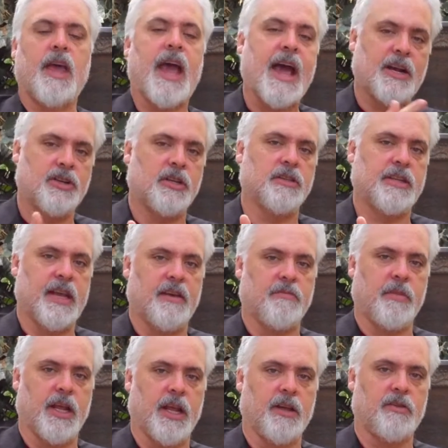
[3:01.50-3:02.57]
actions have
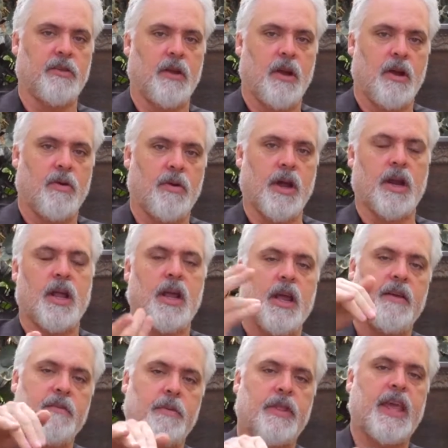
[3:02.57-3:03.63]
meanings, right?
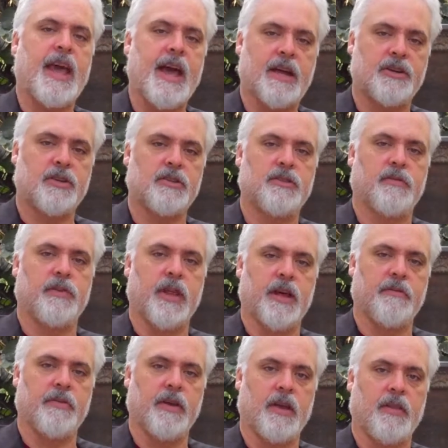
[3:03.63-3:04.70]
If you put the actions of
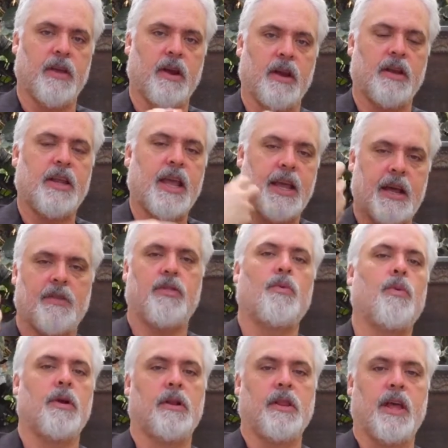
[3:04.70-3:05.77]
love in there and take out the
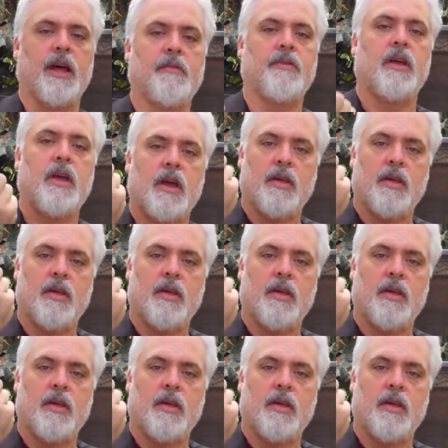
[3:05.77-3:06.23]
word love,